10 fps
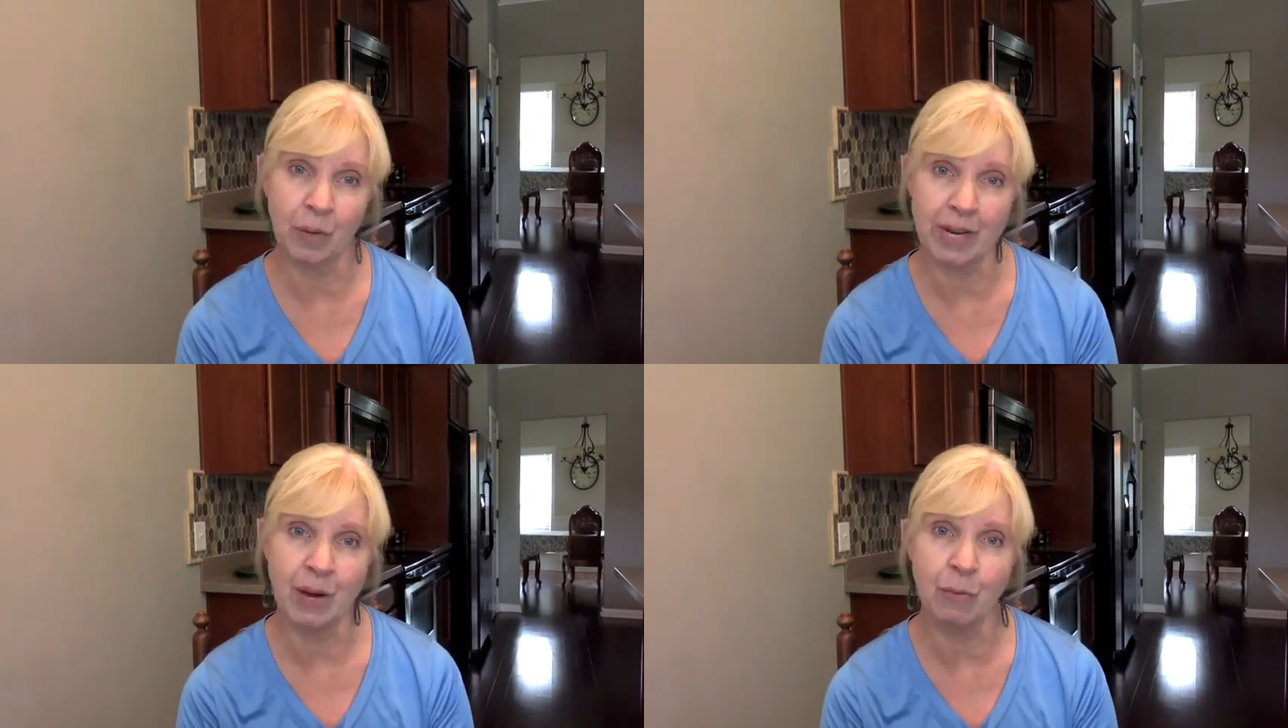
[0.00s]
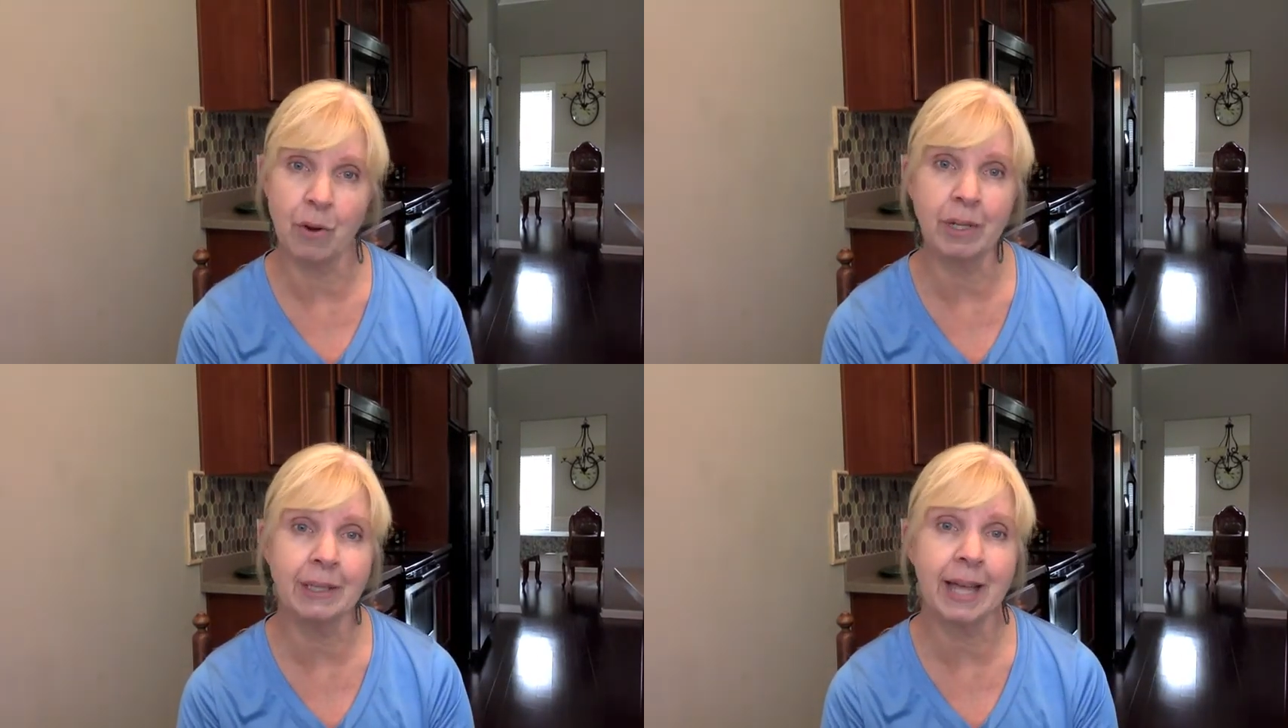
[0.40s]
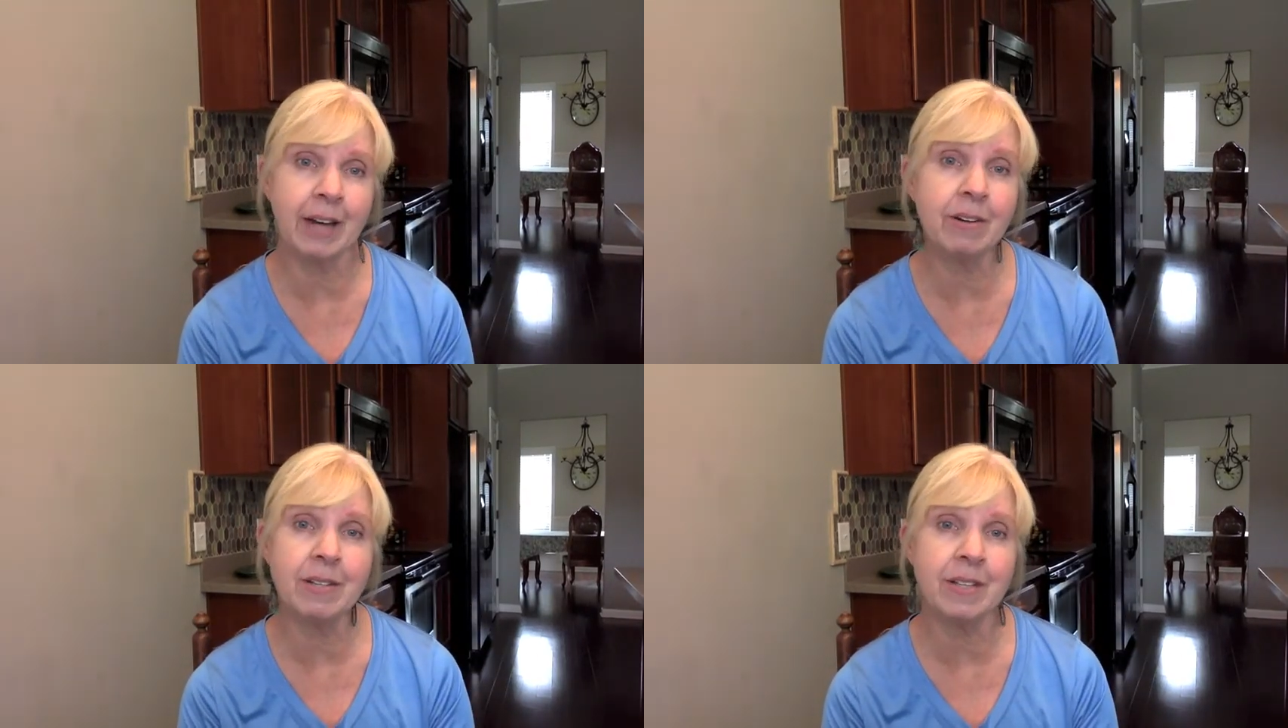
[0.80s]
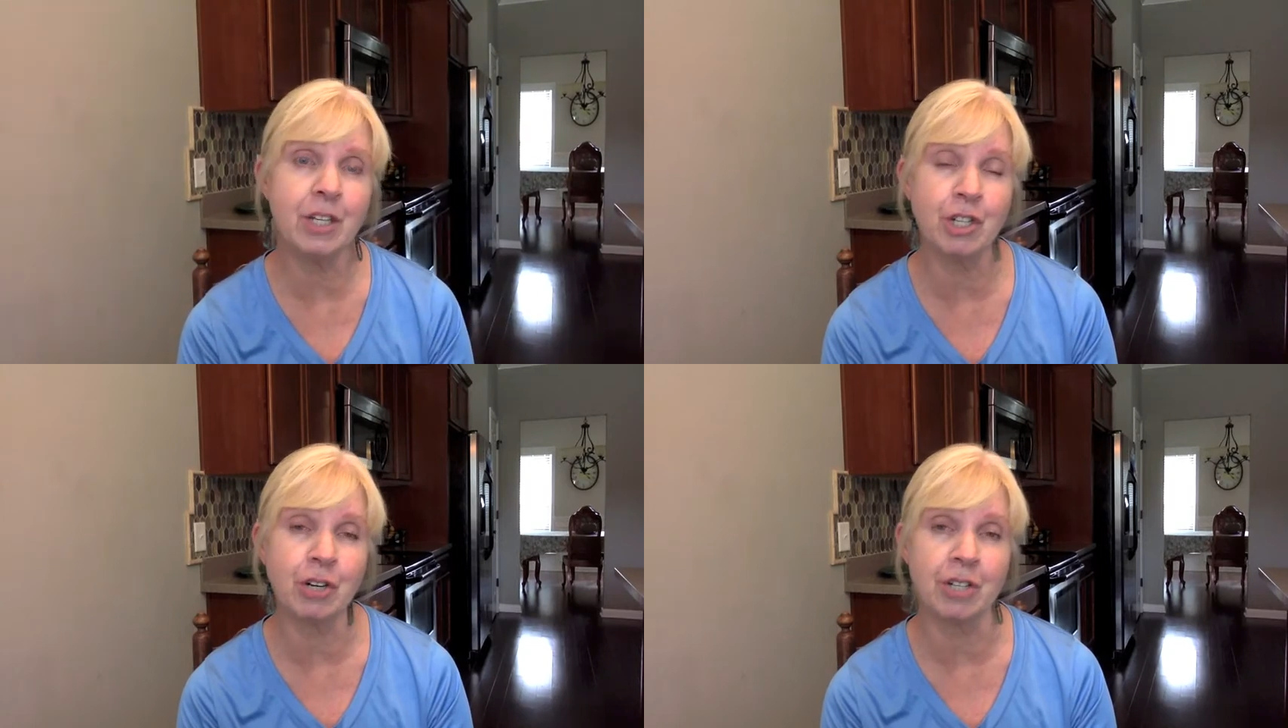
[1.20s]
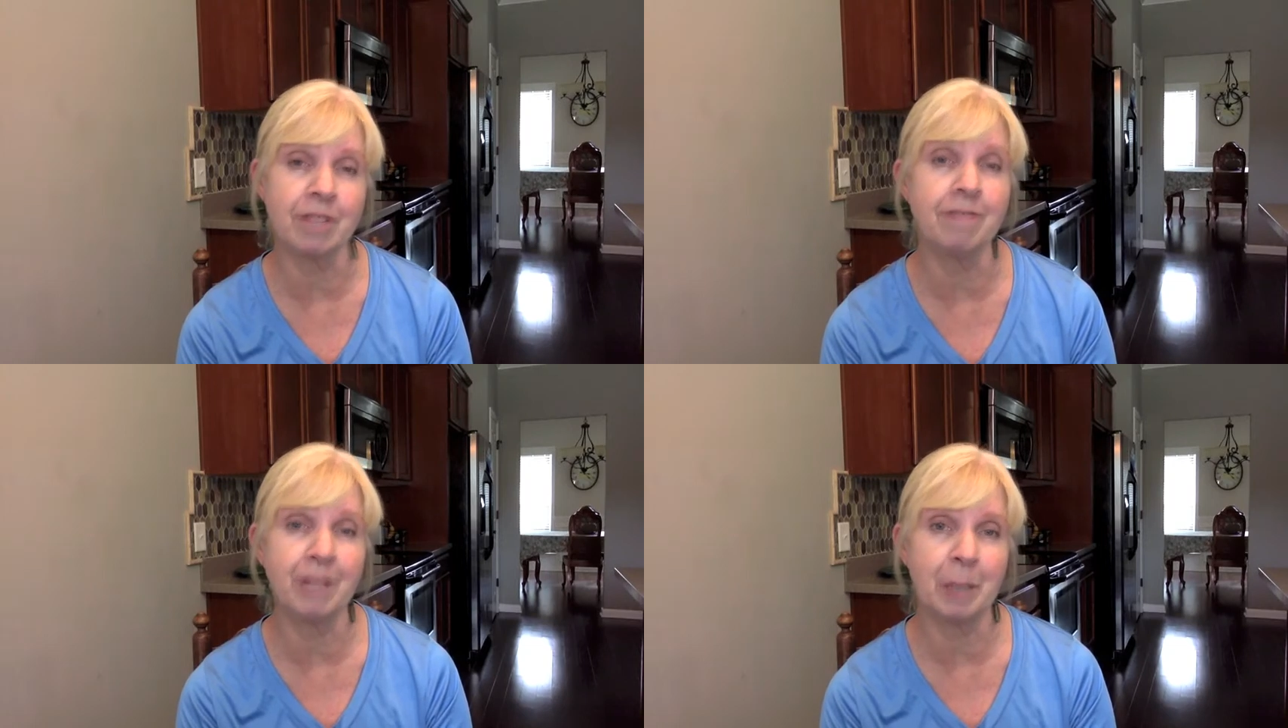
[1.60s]
when he wrote a letter to the church in
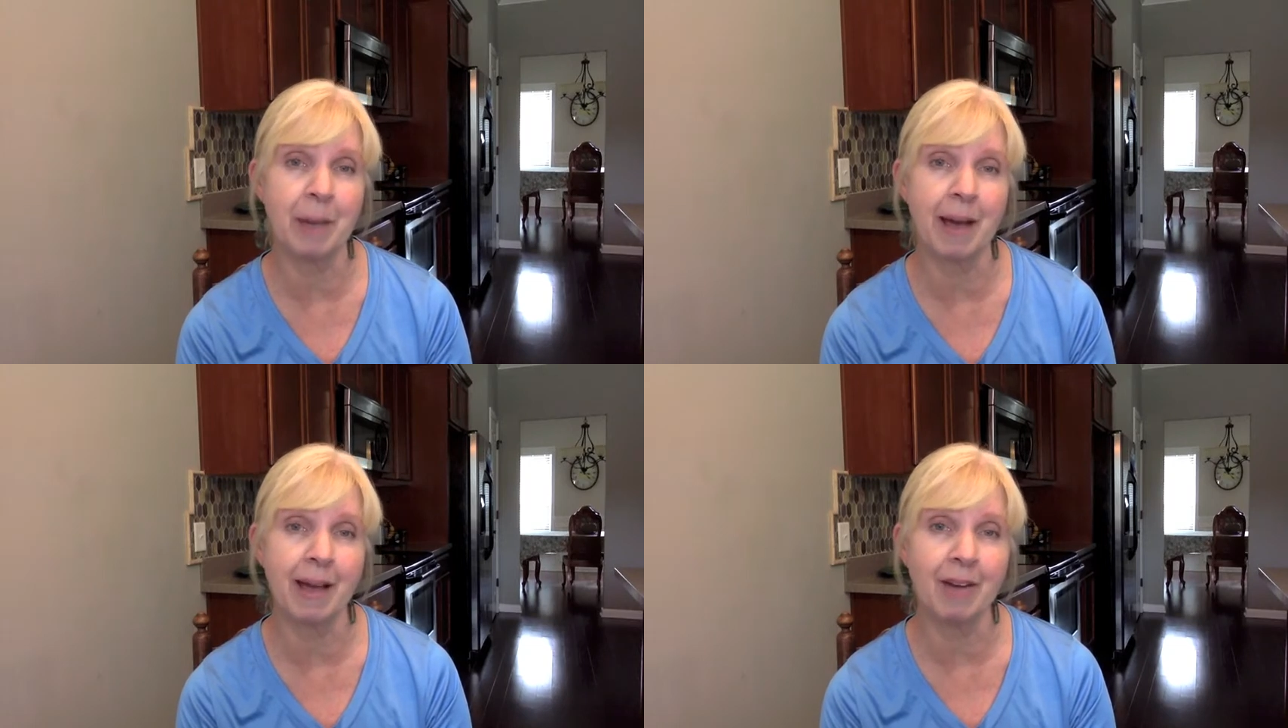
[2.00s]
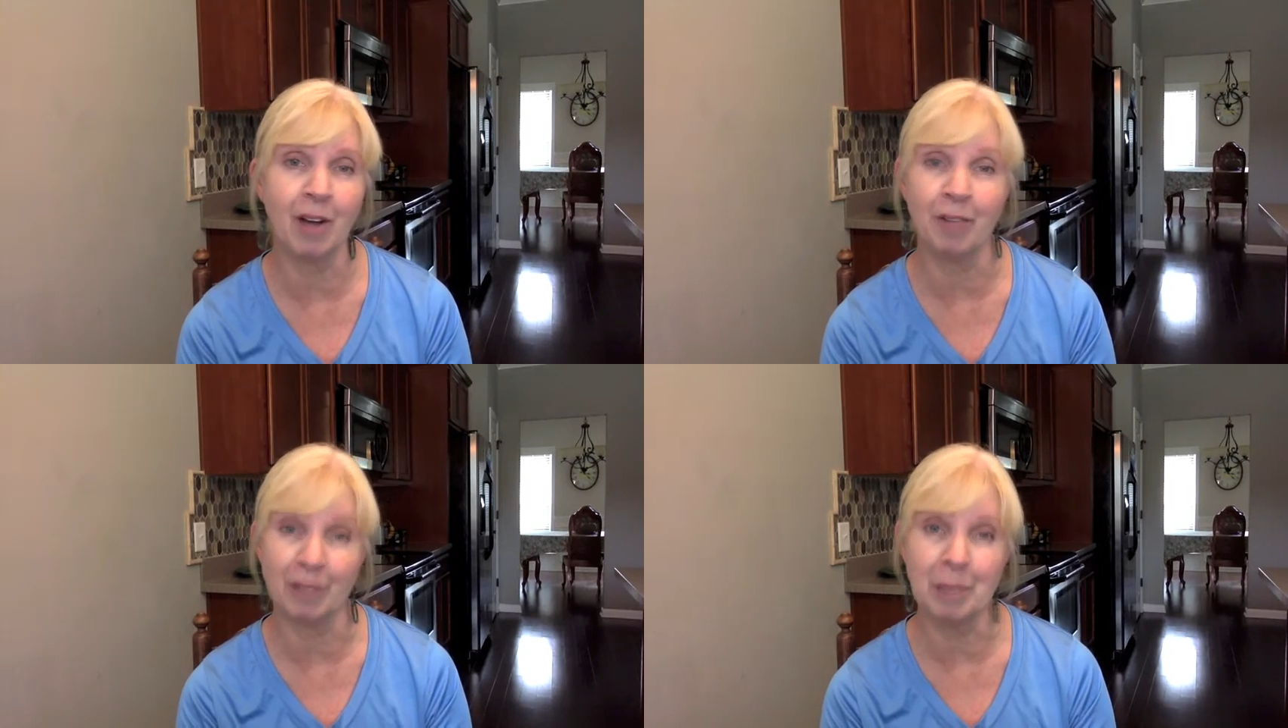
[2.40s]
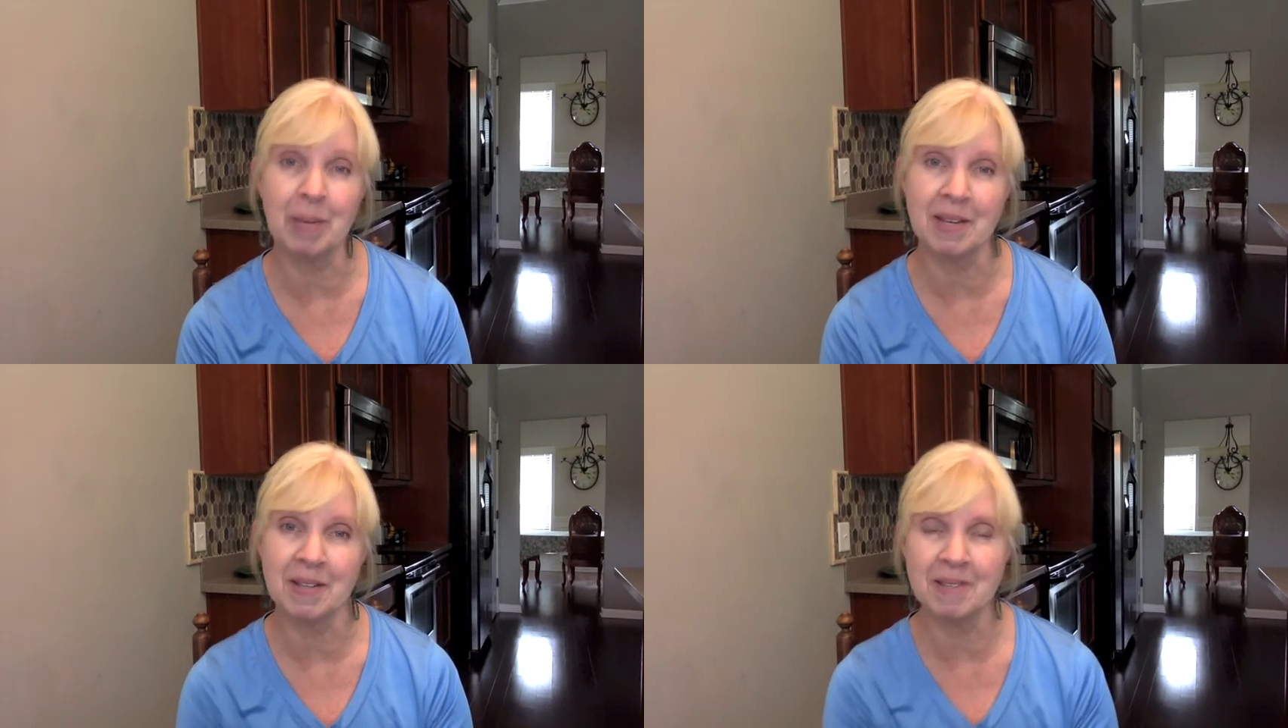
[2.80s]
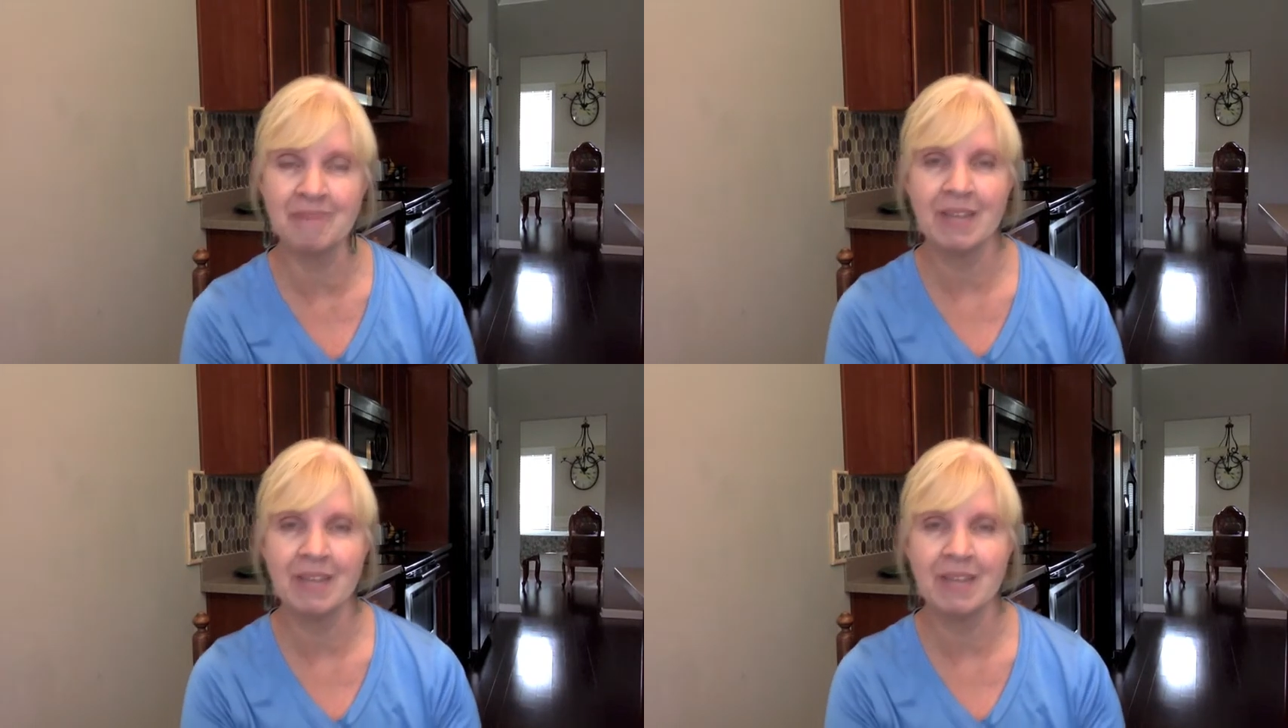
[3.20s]
Philippi called Philippians.